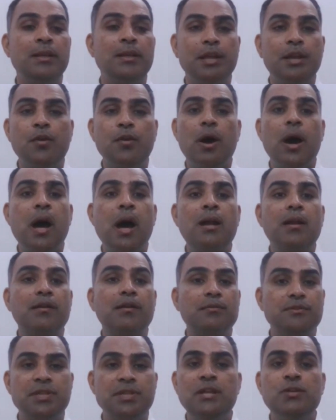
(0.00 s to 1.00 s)
you know,
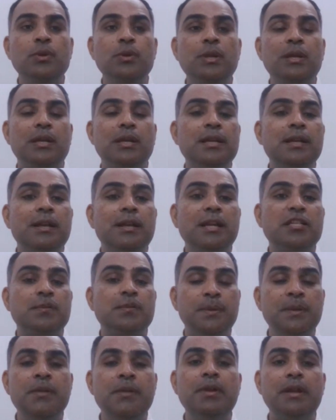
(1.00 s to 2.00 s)
our day-to-day clinical
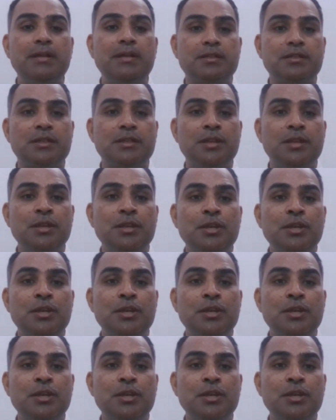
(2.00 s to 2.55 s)
experience.